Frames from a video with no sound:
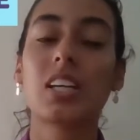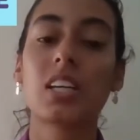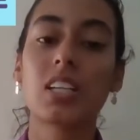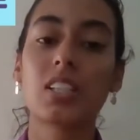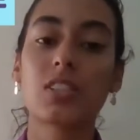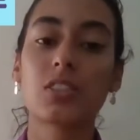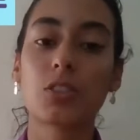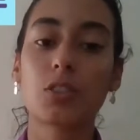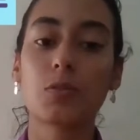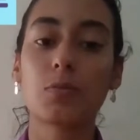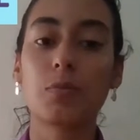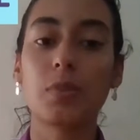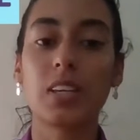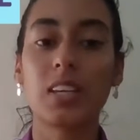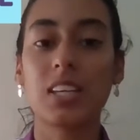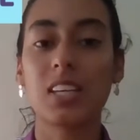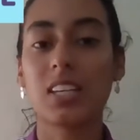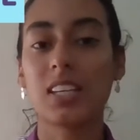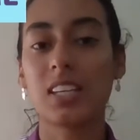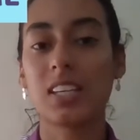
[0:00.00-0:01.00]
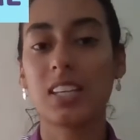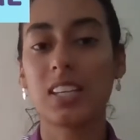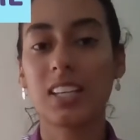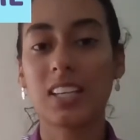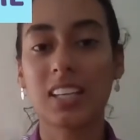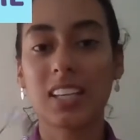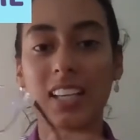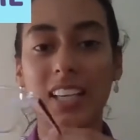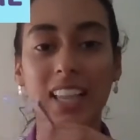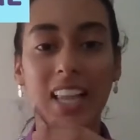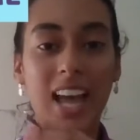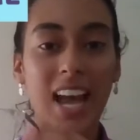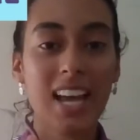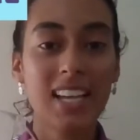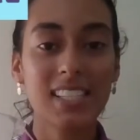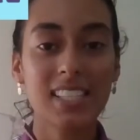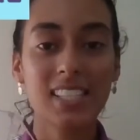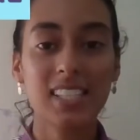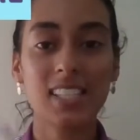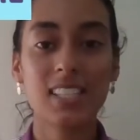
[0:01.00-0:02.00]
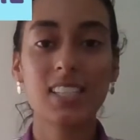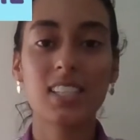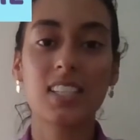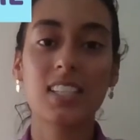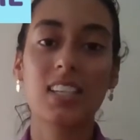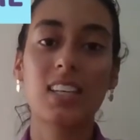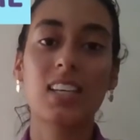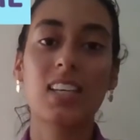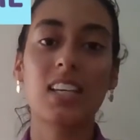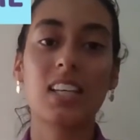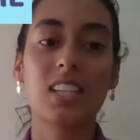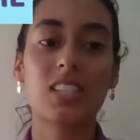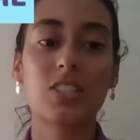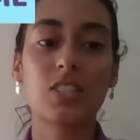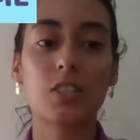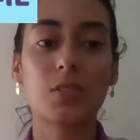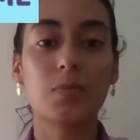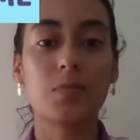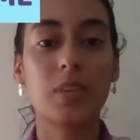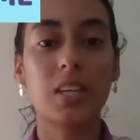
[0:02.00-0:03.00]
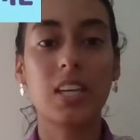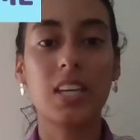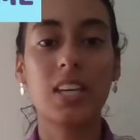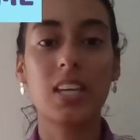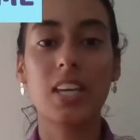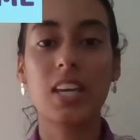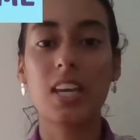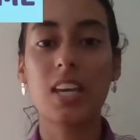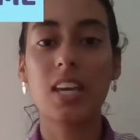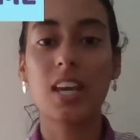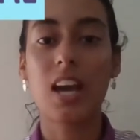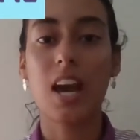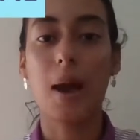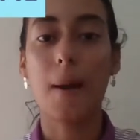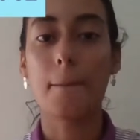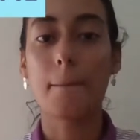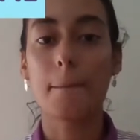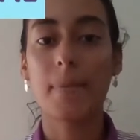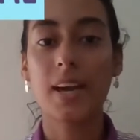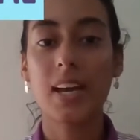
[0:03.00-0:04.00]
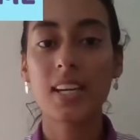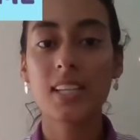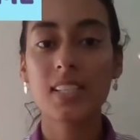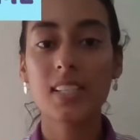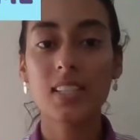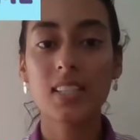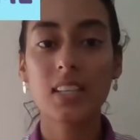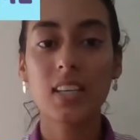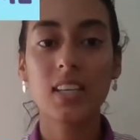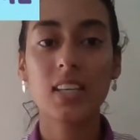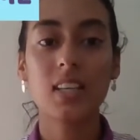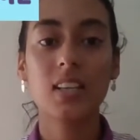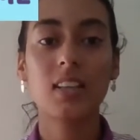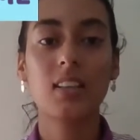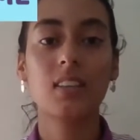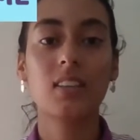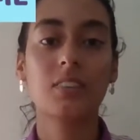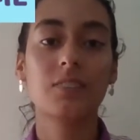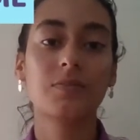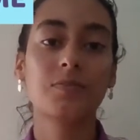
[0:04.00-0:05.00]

it could be glasses, it could be a pencil